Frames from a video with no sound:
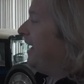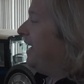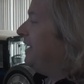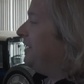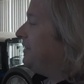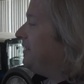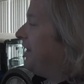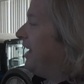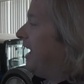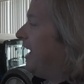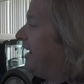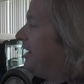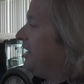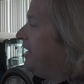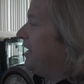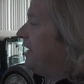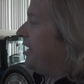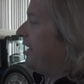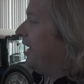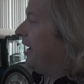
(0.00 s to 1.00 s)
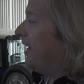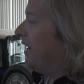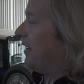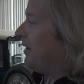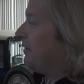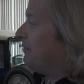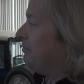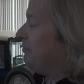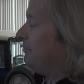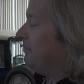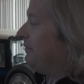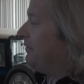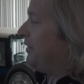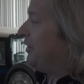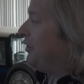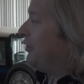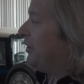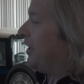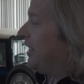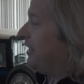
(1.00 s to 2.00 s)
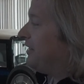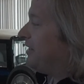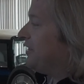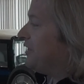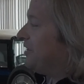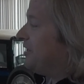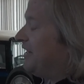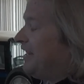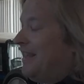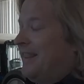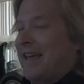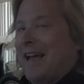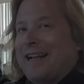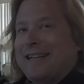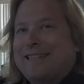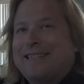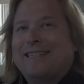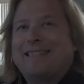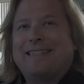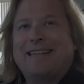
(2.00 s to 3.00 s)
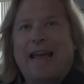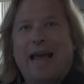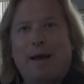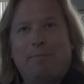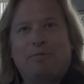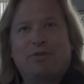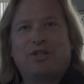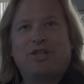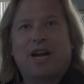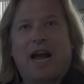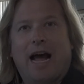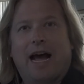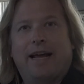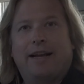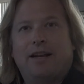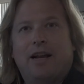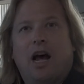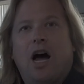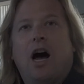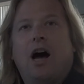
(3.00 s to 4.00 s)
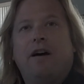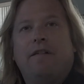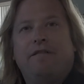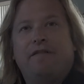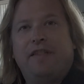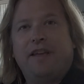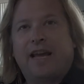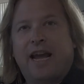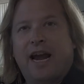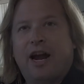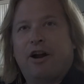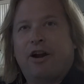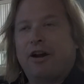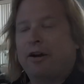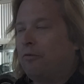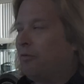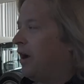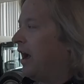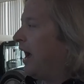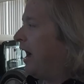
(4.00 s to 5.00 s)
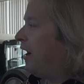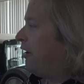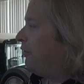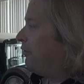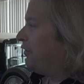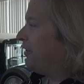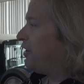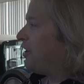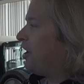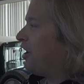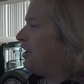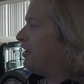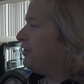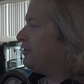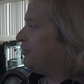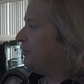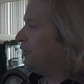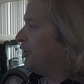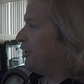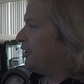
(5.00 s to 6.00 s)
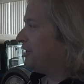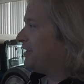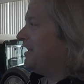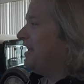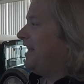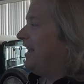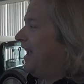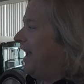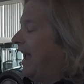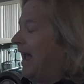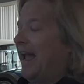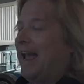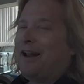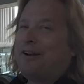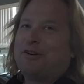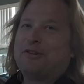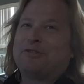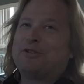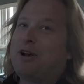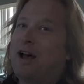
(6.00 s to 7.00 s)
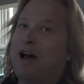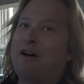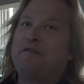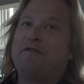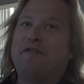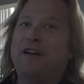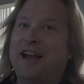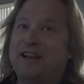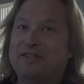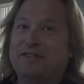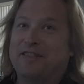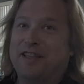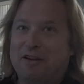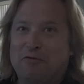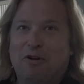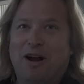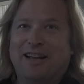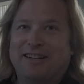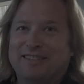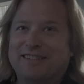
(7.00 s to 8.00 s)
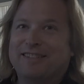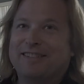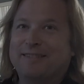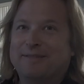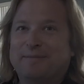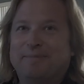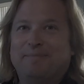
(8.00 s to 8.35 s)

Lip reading: is that you get to see that snapshot of the era, how the cars looked, and also how fast they went.